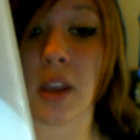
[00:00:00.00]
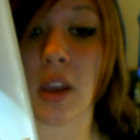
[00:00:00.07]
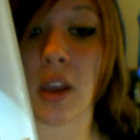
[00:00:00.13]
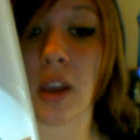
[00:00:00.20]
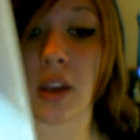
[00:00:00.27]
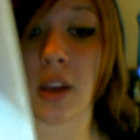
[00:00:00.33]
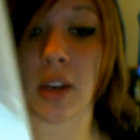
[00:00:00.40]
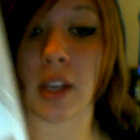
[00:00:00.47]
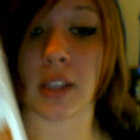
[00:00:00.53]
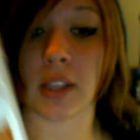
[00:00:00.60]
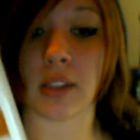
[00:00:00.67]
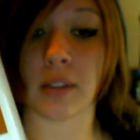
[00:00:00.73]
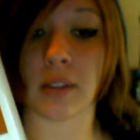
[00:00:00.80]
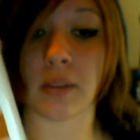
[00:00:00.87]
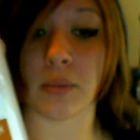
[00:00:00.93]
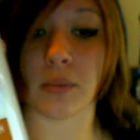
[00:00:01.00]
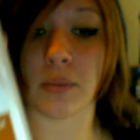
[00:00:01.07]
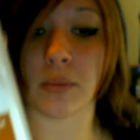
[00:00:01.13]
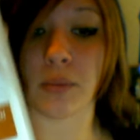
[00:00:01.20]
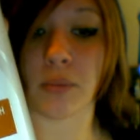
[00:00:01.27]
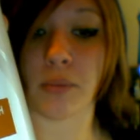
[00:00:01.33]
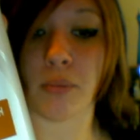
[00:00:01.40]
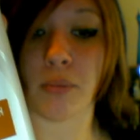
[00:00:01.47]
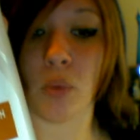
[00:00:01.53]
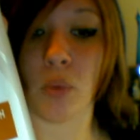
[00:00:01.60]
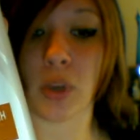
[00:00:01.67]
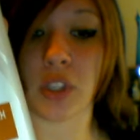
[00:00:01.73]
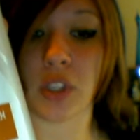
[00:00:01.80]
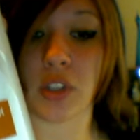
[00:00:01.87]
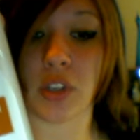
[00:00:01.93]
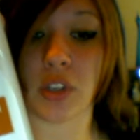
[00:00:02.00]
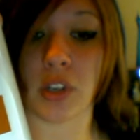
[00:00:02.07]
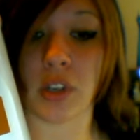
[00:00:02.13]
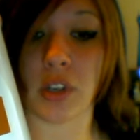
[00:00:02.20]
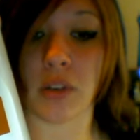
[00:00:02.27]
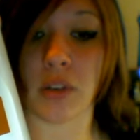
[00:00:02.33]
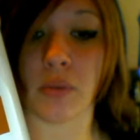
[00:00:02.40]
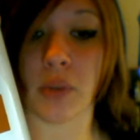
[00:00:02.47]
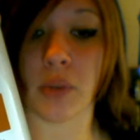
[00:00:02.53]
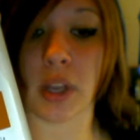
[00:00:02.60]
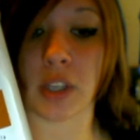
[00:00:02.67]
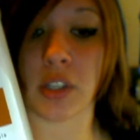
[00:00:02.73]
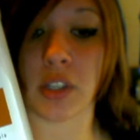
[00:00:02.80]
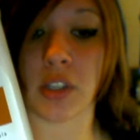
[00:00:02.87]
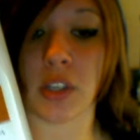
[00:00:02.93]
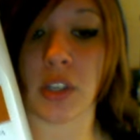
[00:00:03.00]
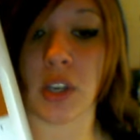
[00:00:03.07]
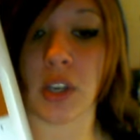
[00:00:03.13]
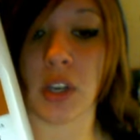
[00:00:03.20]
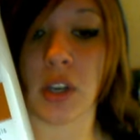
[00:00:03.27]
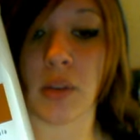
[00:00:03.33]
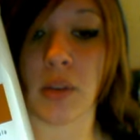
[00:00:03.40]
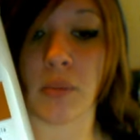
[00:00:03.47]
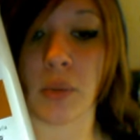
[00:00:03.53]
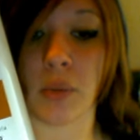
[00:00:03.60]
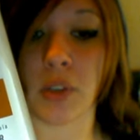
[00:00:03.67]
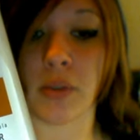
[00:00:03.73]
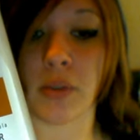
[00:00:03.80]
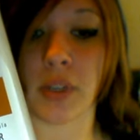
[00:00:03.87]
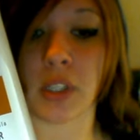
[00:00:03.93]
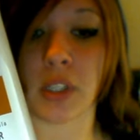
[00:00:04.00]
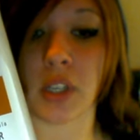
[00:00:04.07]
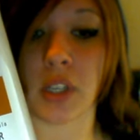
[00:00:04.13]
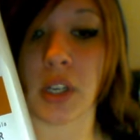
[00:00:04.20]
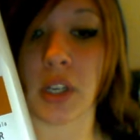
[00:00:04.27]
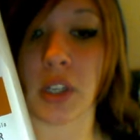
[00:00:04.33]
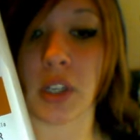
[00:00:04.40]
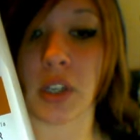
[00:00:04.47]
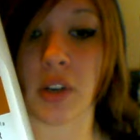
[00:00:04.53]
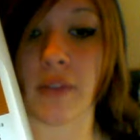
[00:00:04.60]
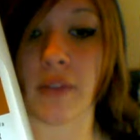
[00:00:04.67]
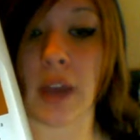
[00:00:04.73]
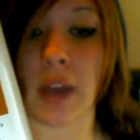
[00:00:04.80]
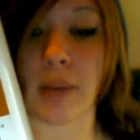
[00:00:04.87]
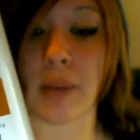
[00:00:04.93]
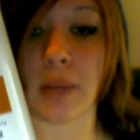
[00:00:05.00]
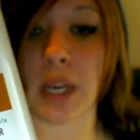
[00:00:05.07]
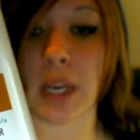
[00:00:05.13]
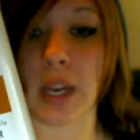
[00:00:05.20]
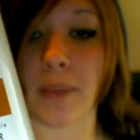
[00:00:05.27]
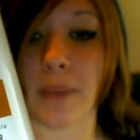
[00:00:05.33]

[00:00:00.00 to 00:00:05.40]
and it's moisture rich conditioner, vitamin E.